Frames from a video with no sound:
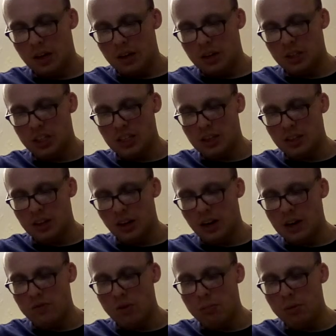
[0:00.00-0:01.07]
She is
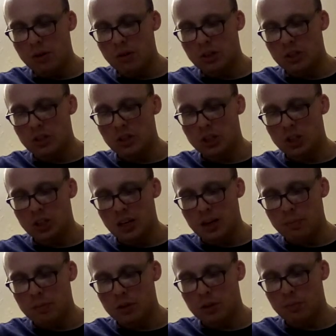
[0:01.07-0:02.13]
like the merchant
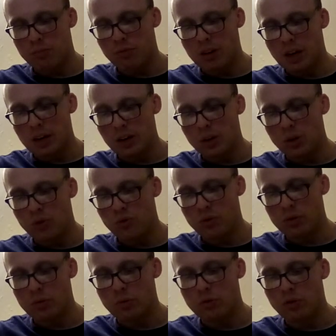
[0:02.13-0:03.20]
ships, bringing her
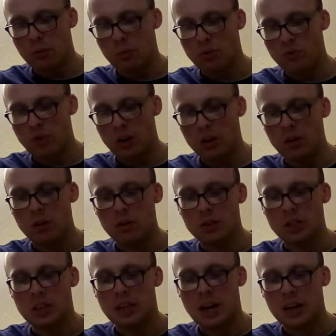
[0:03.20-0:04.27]
food from afar.
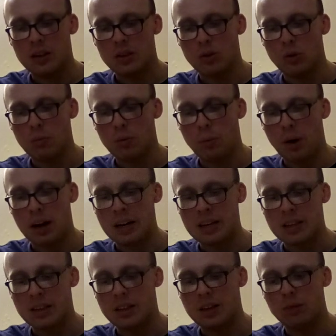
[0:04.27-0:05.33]
She gets up while it
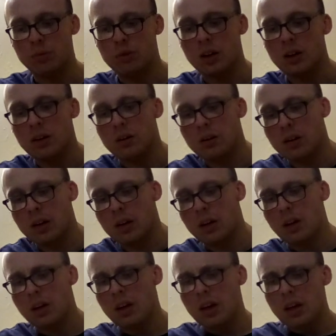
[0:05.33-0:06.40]
is still dark.
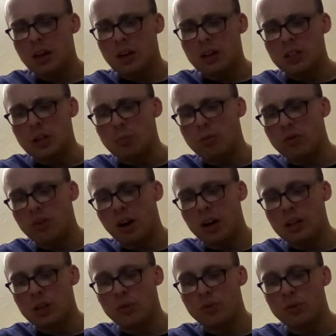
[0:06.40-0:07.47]
She
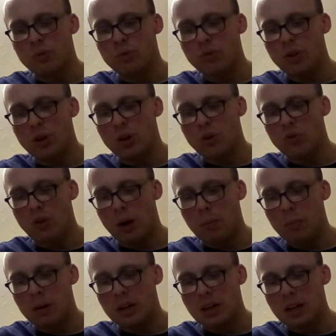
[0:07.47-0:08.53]
provides food for her
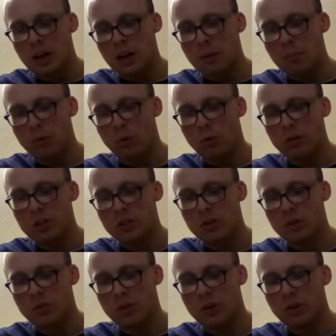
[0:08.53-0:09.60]
family and
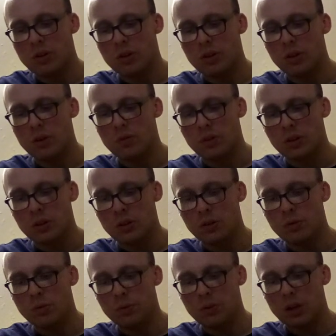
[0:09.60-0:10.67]
portions for her servant
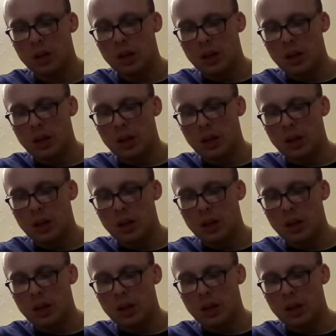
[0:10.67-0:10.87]
girls.